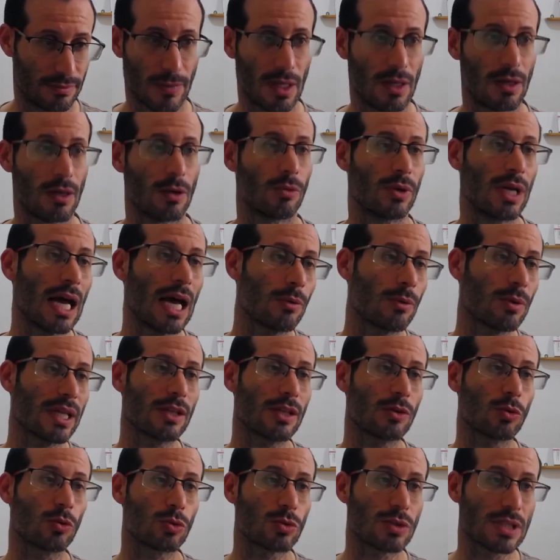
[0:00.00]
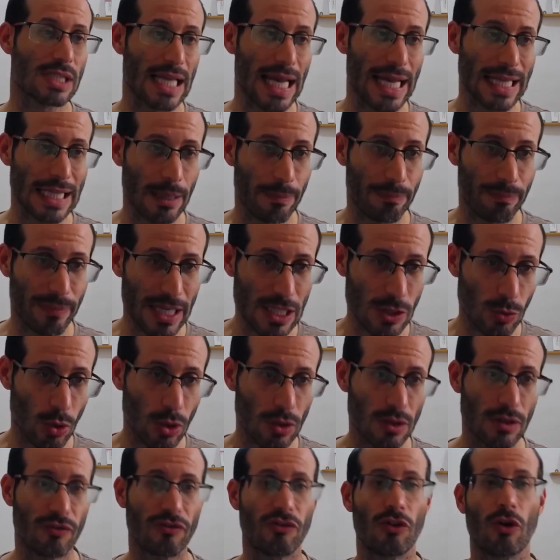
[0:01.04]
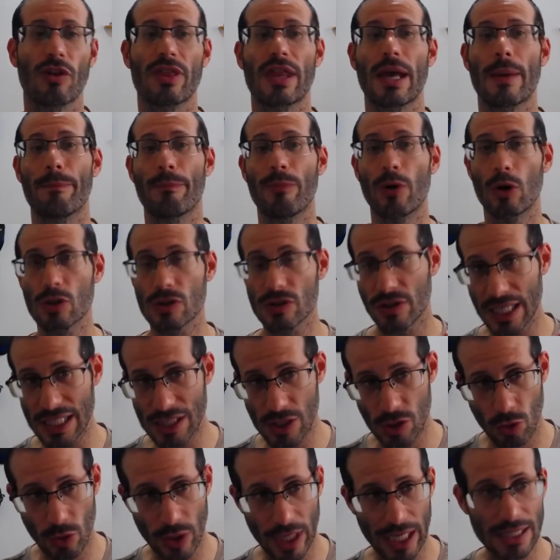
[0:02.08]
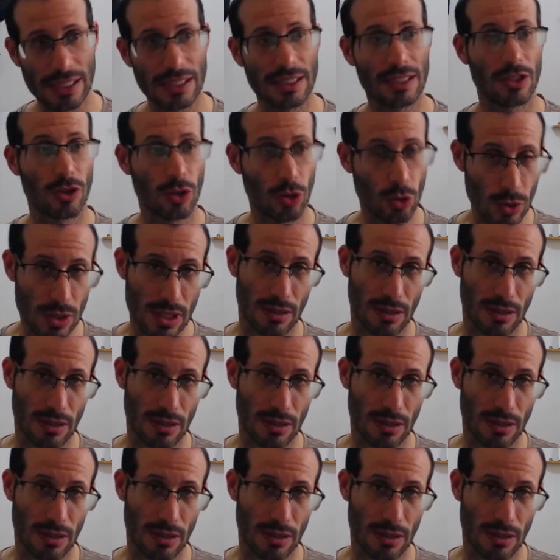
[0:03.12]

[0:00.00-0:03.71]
We now need to set a password for the PostgreSQL user.